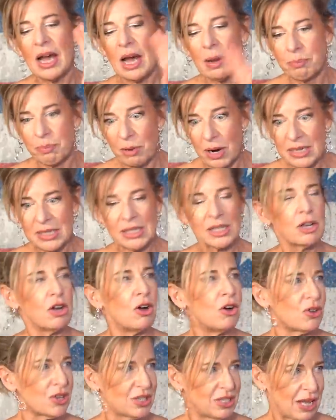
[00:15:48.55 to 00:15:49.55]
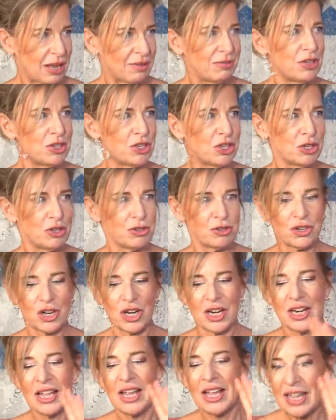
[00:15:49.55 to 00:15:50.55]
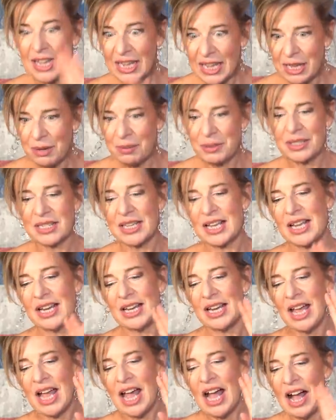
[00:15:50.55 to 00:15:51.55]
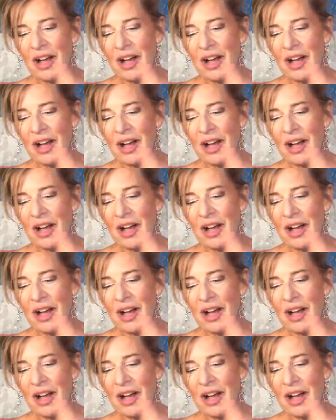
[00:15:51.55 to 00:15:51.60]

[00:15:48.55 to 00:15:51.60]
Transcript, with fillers: Uh, Brendan Cox saved the children. He was in.